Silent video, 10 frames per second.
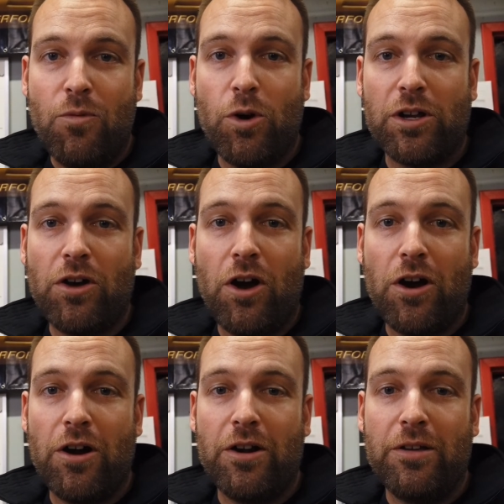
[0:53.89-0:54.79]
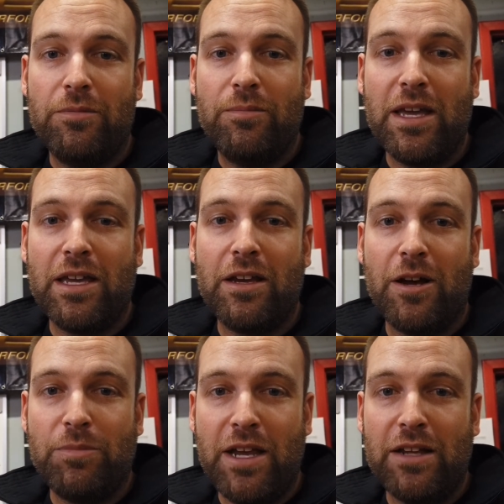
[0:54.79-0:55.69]
working hard, making
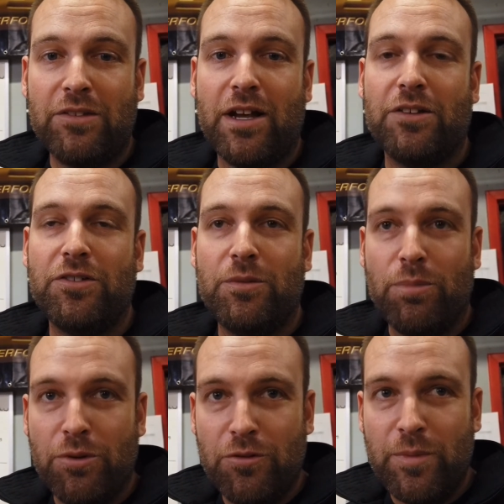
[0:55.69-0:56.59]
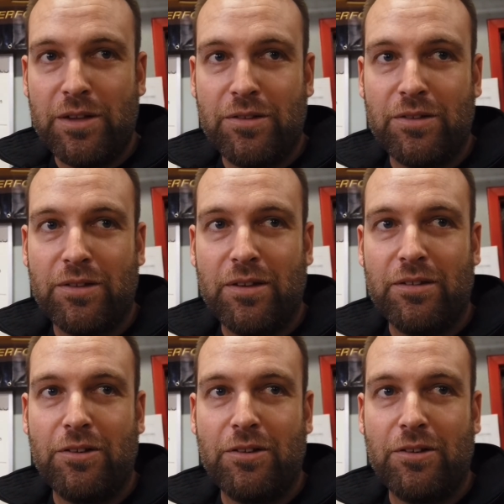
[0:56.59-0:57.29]
updates, constant improvements.